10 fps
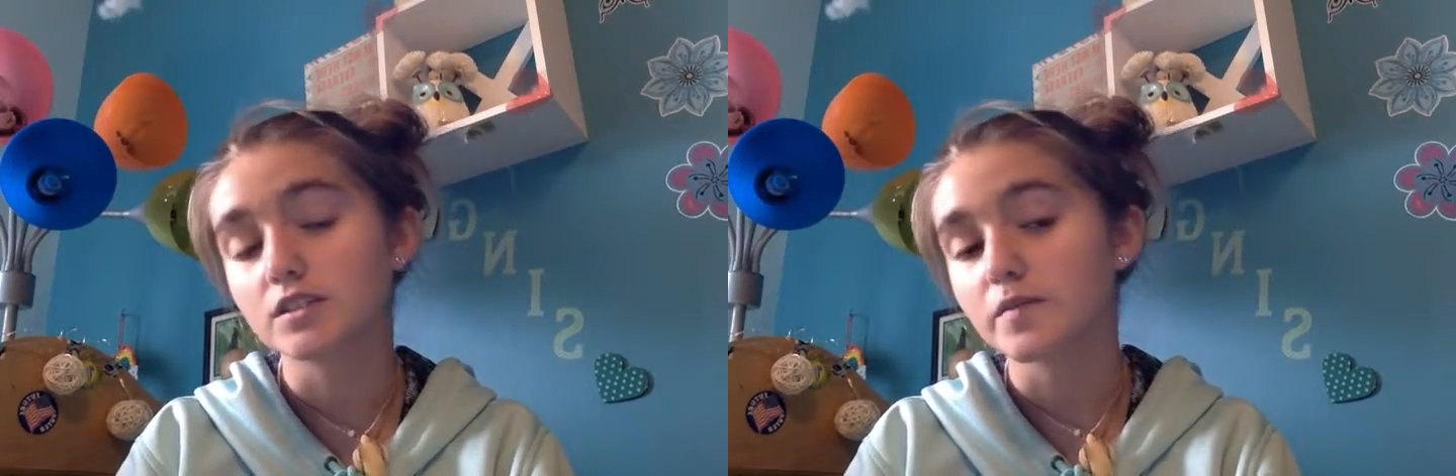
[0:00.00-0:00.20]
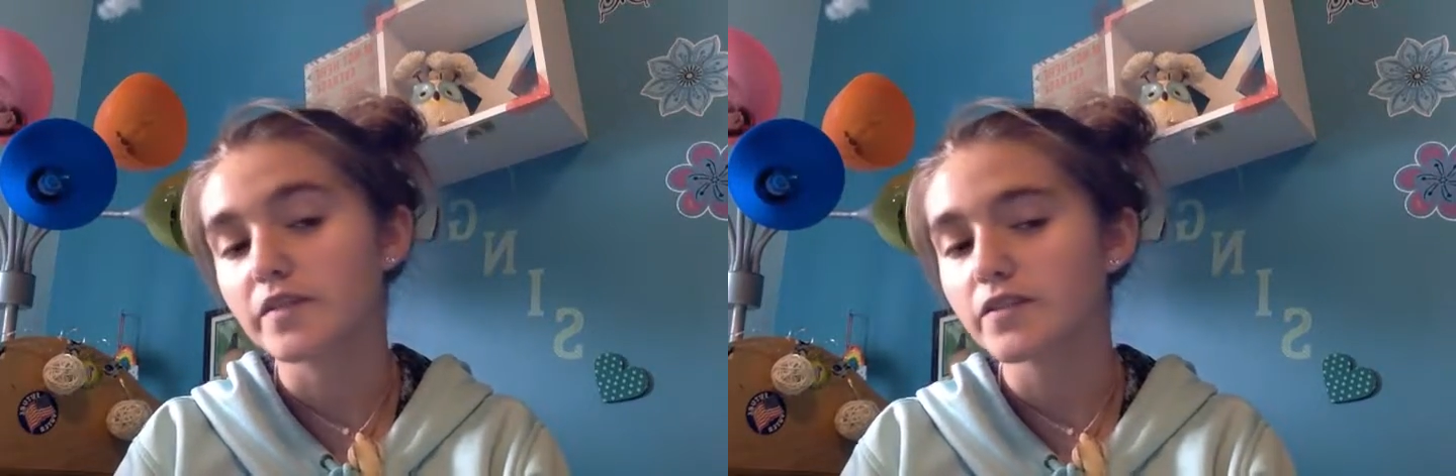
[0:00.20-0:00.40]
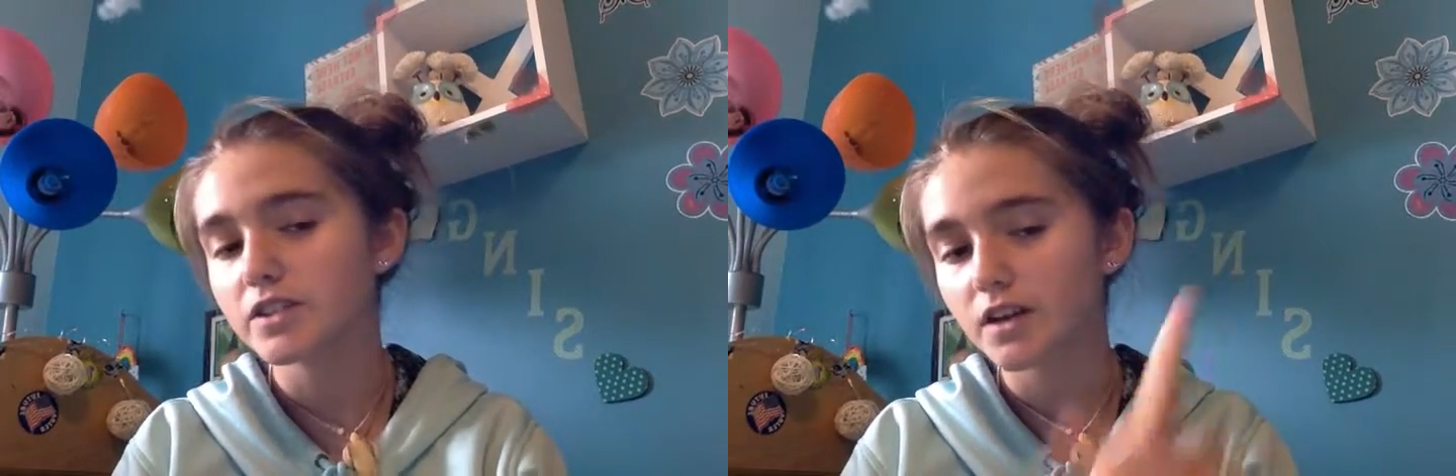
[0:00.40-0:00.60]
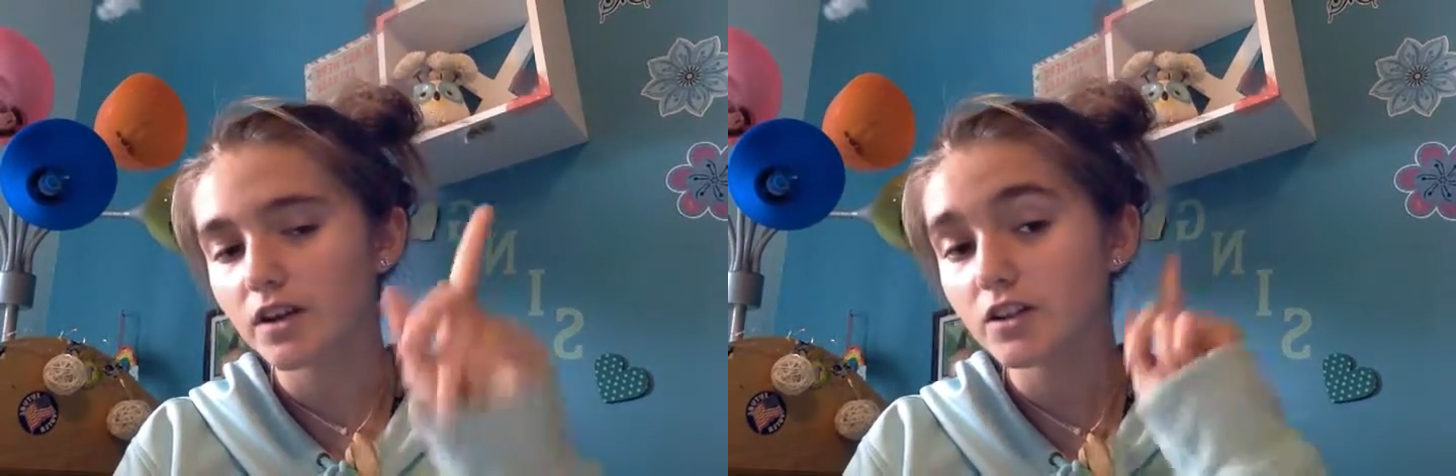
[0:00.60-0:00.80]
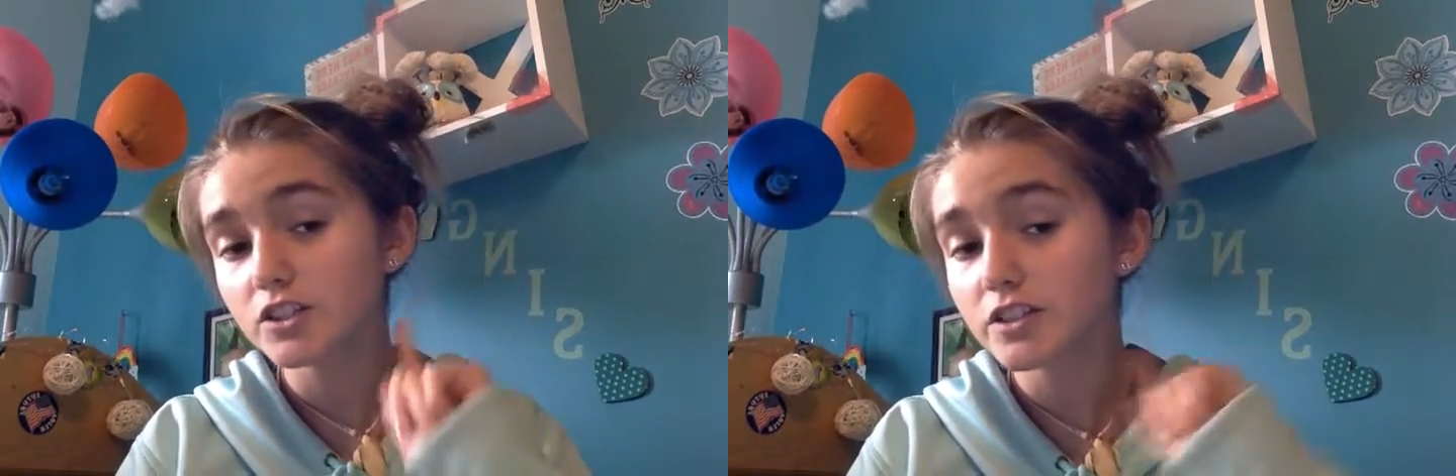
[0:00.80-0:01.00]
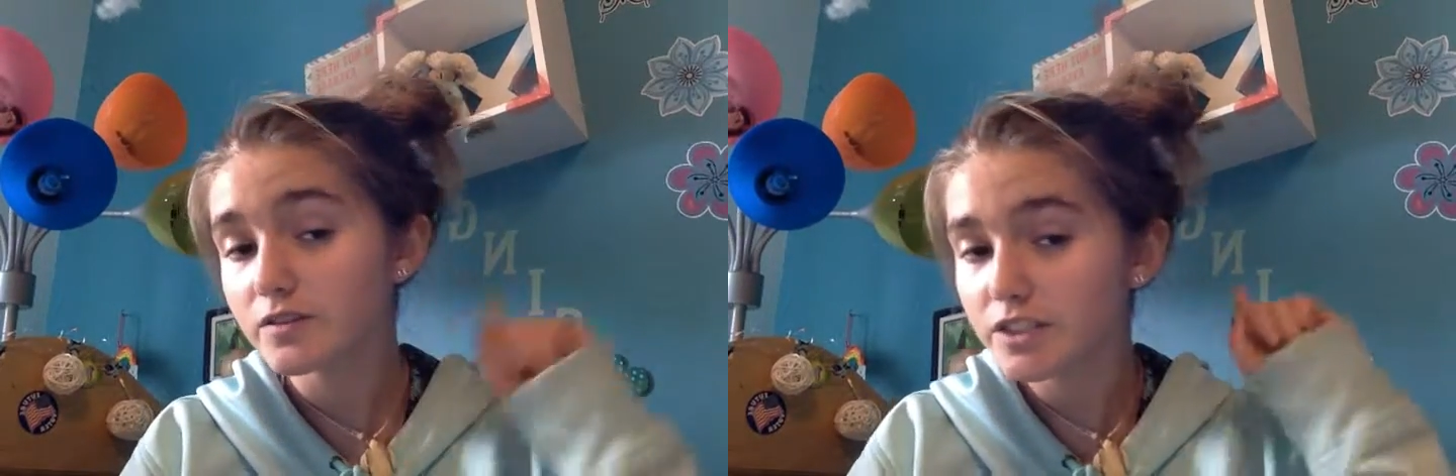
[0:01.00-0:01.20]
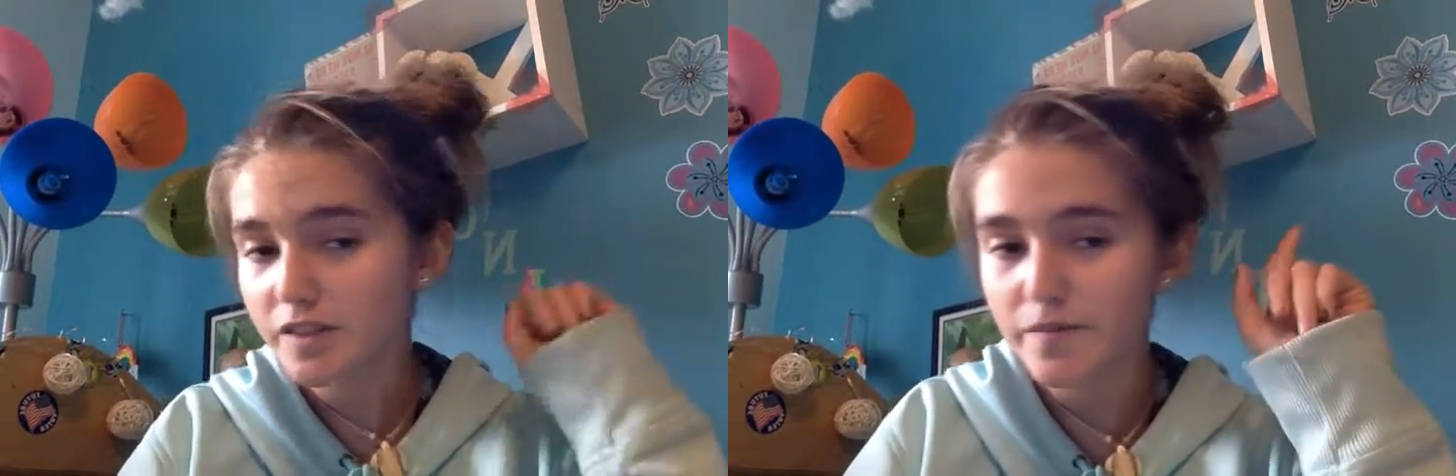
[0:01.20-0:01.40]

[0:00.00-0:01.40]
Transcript: So, my first alcoholic drink was